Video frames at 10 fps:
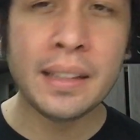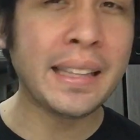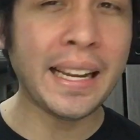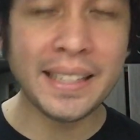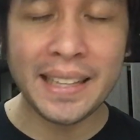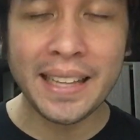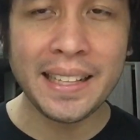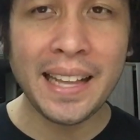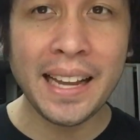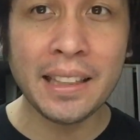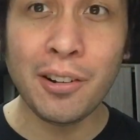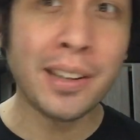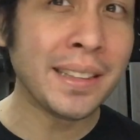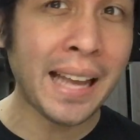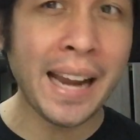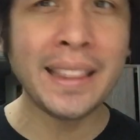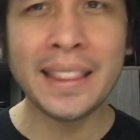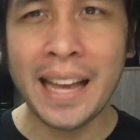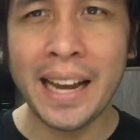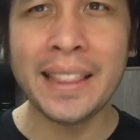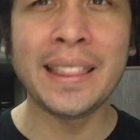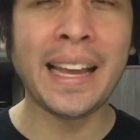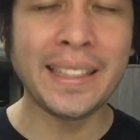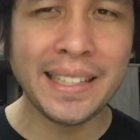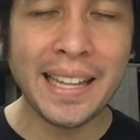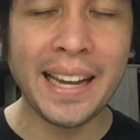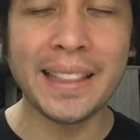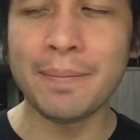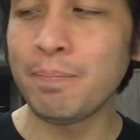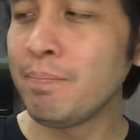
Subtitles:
1999, or 9/9/99.